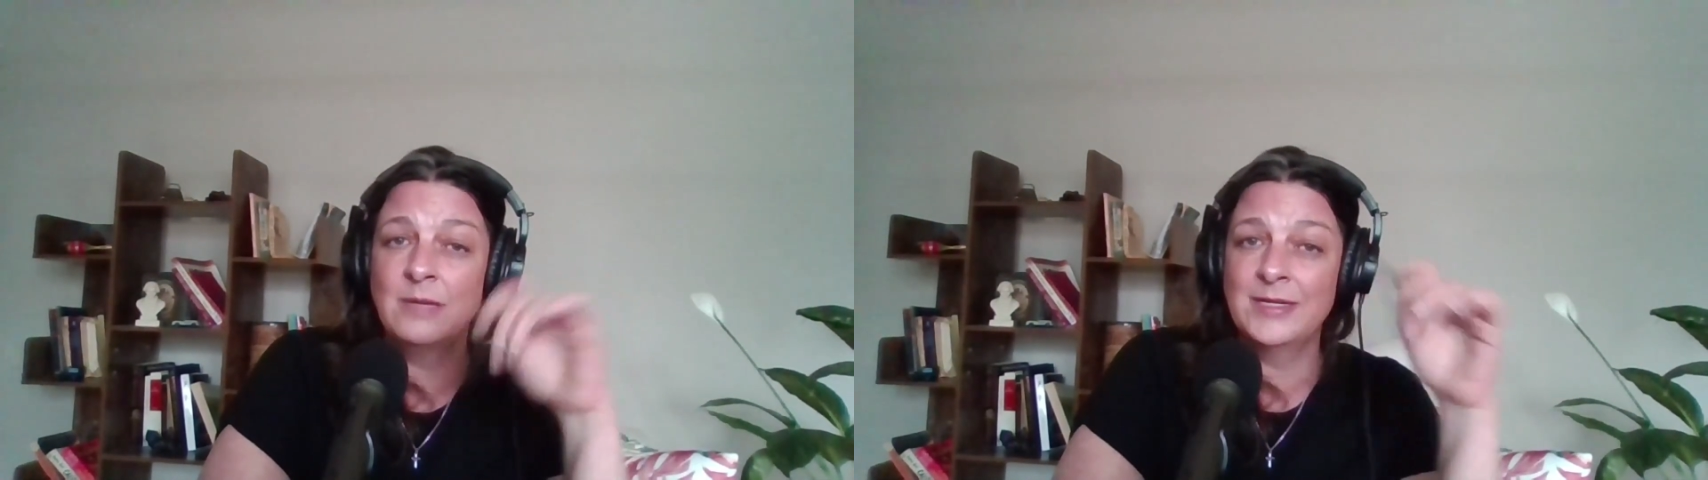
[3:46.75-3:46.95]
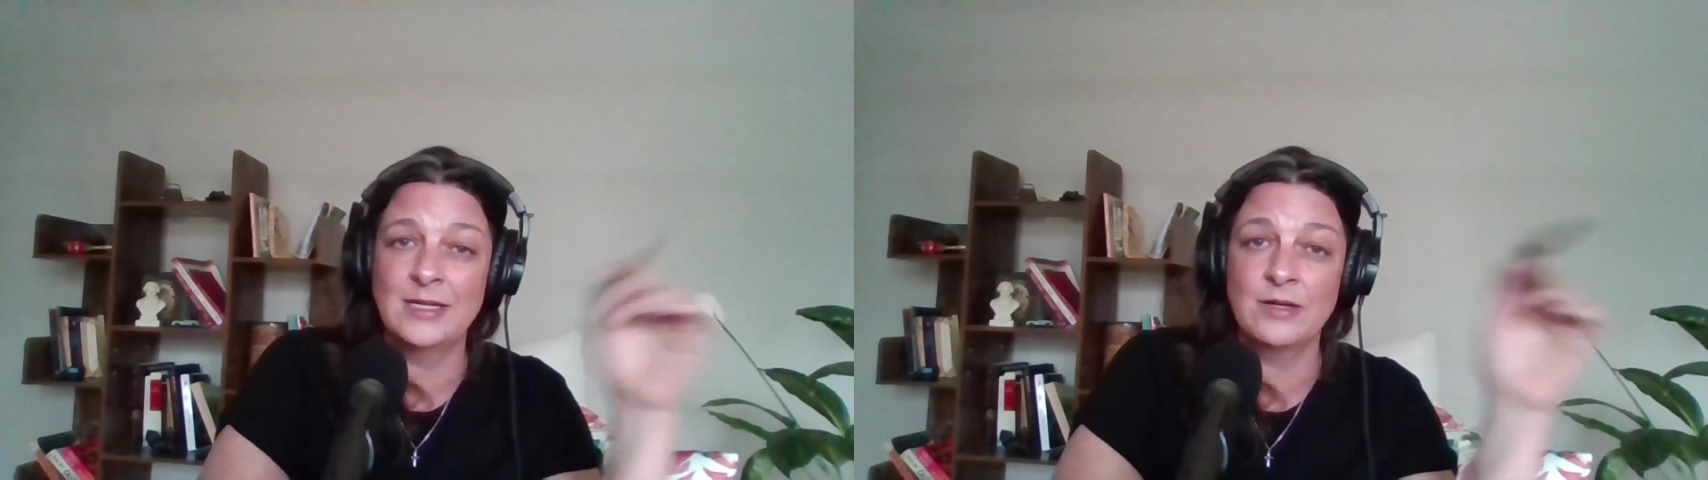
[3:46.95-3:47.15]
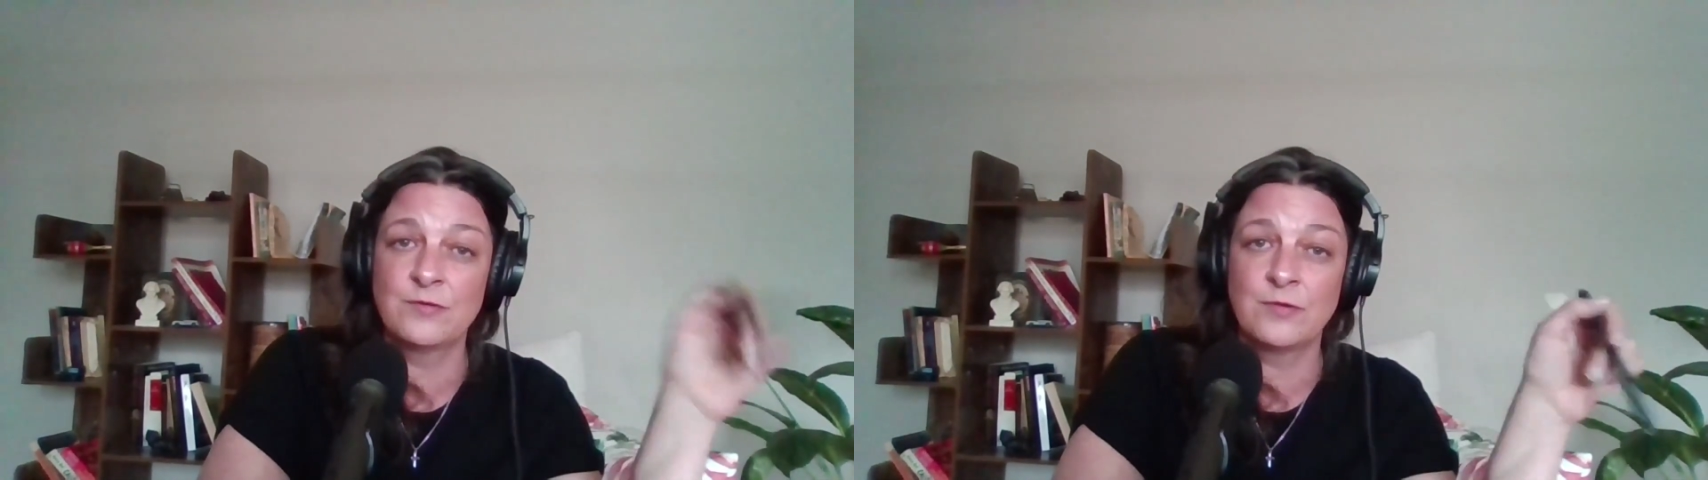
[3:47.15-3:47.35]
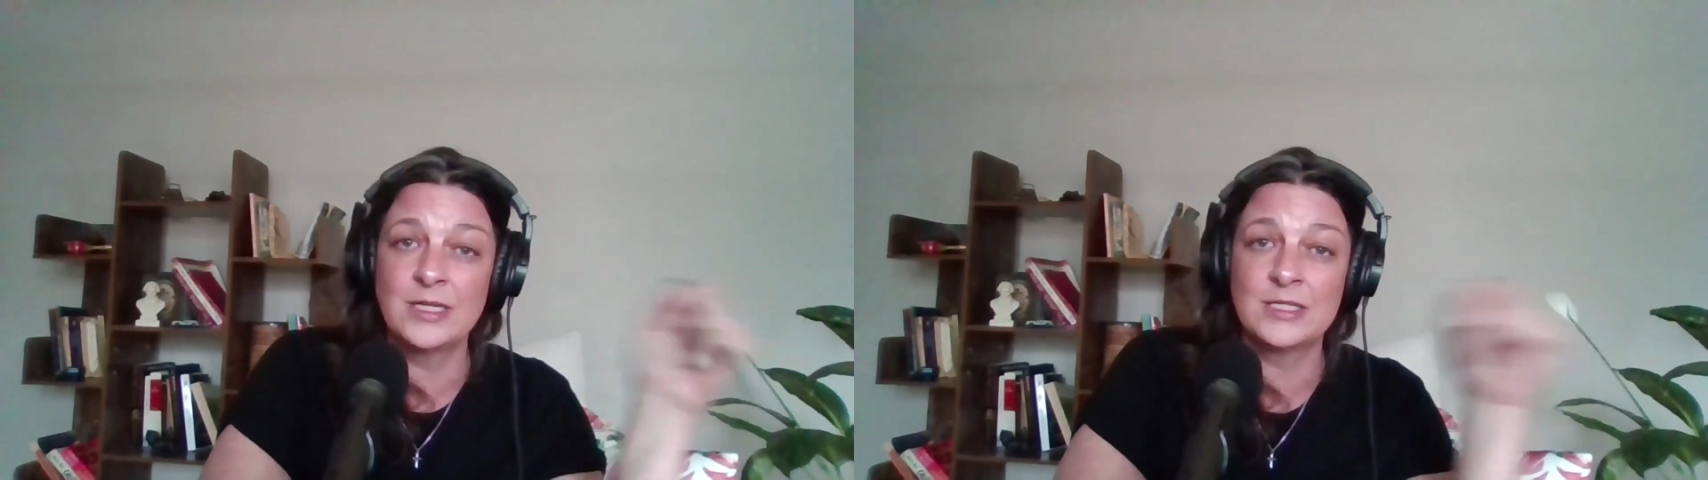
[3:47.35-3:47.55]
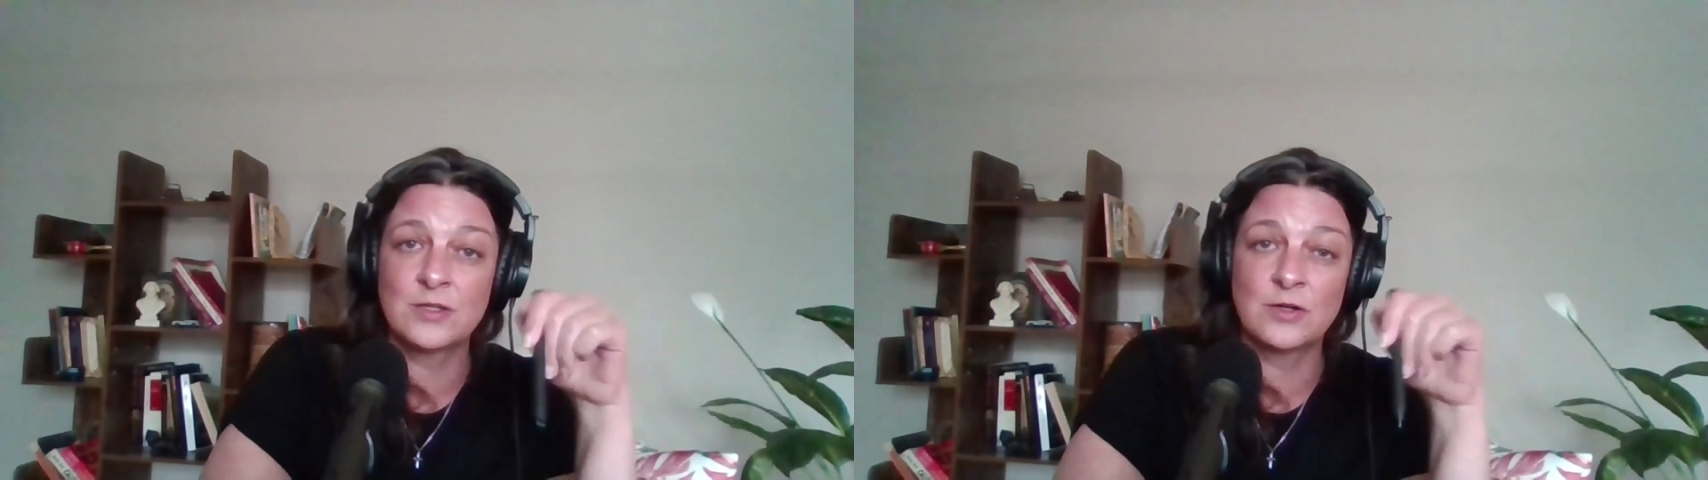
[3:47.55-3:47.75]
and get a free
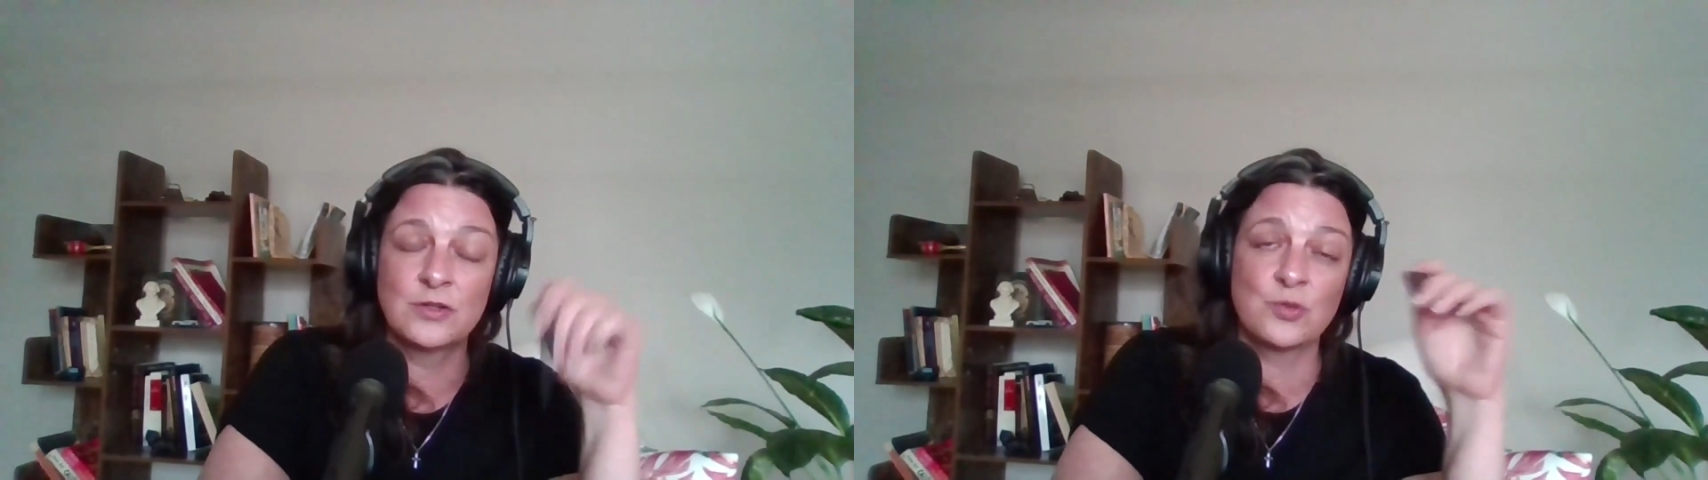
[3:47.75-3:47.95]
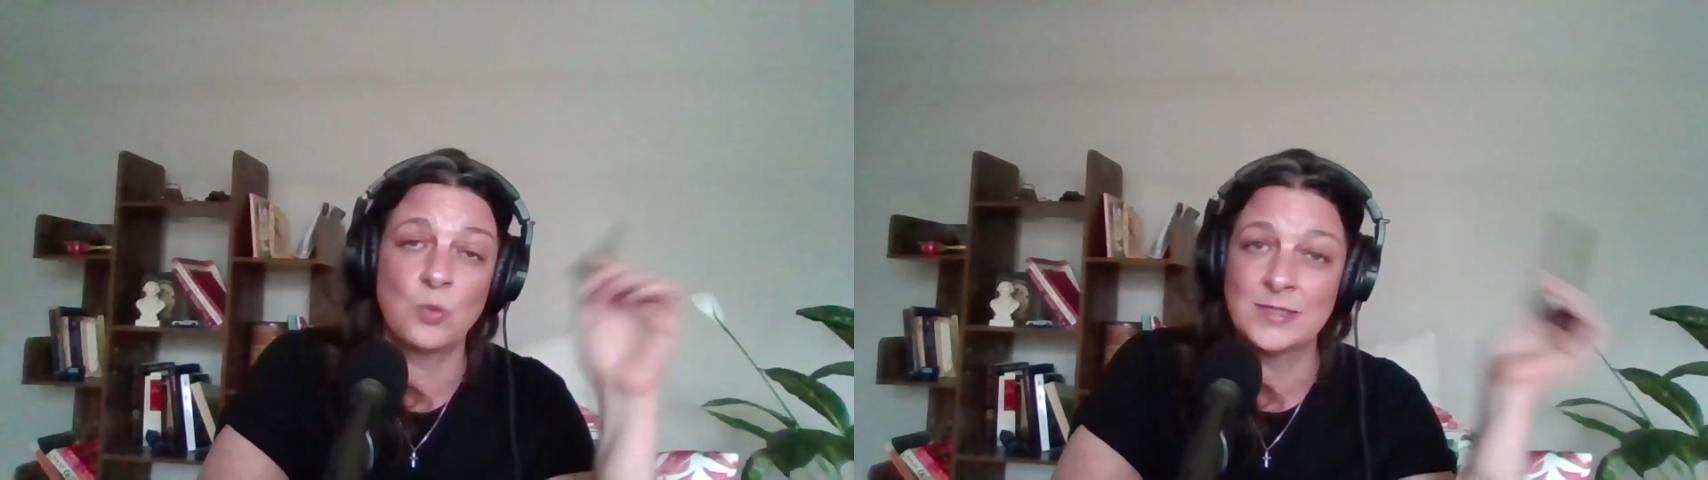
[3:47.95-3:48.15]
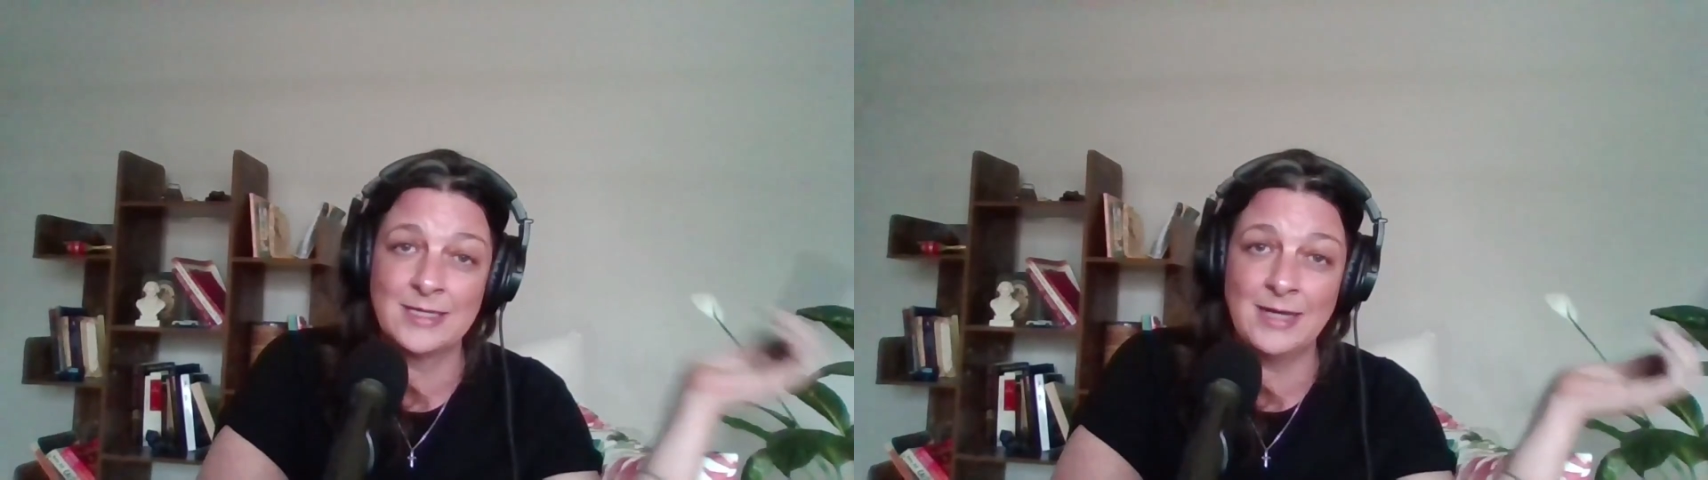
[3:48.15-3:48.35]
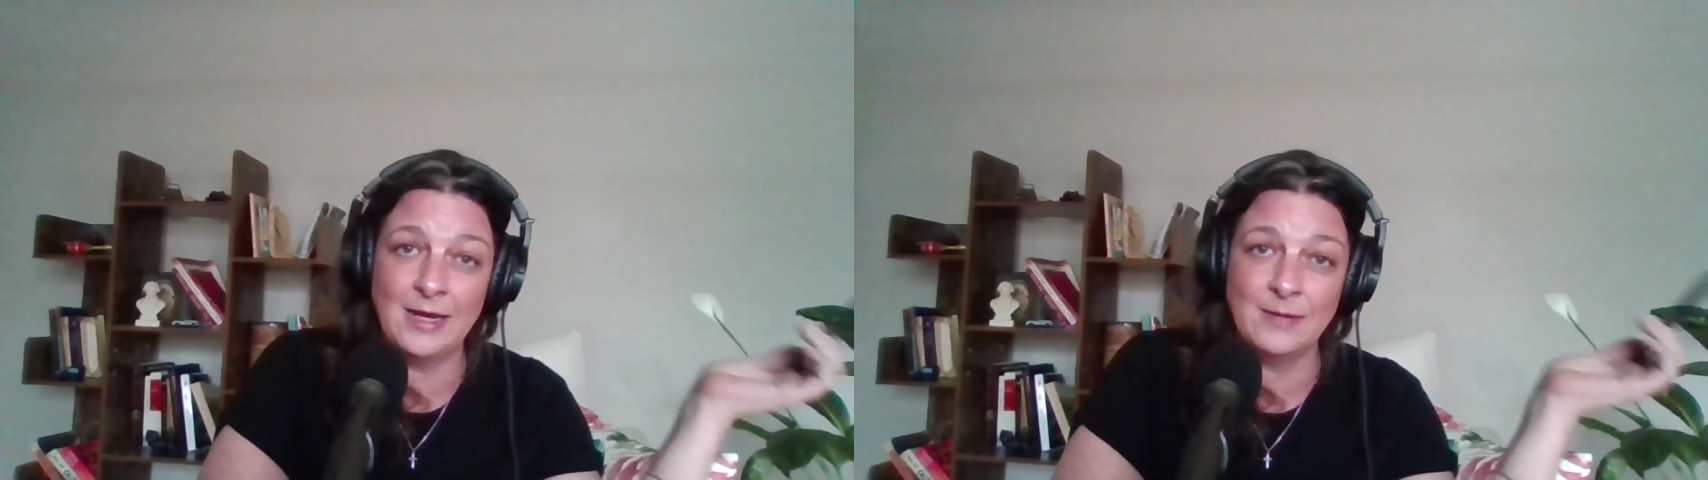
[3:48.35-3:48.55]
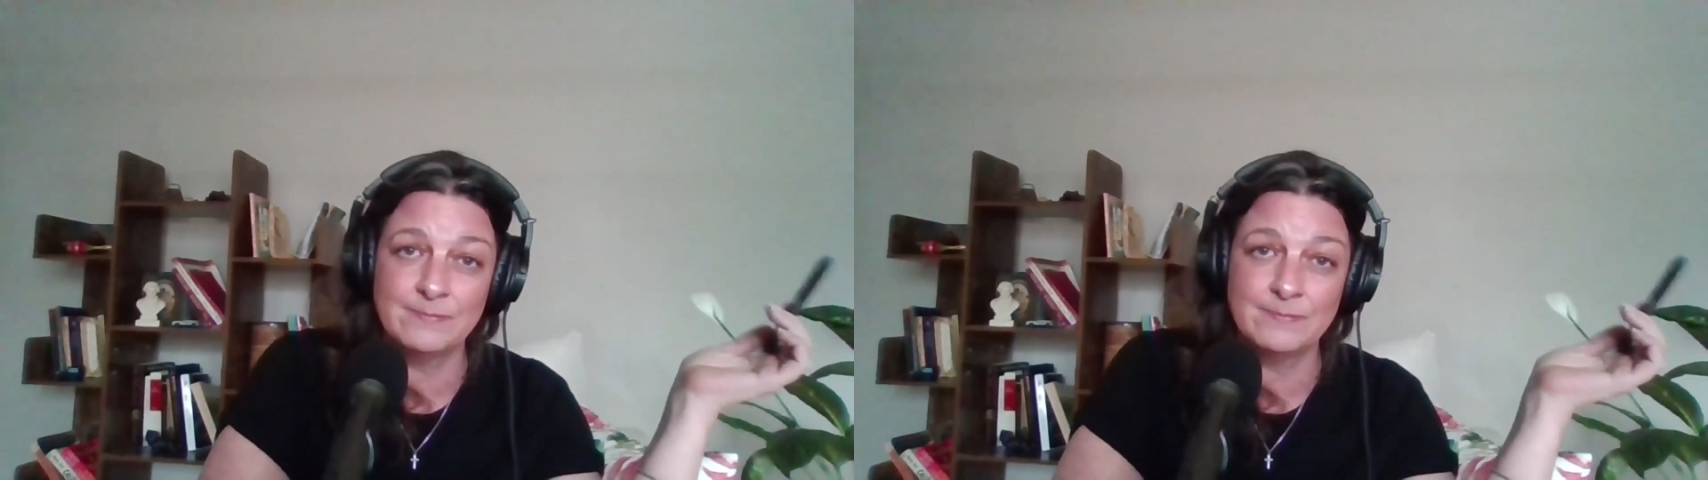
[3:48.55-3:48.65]
search once a day.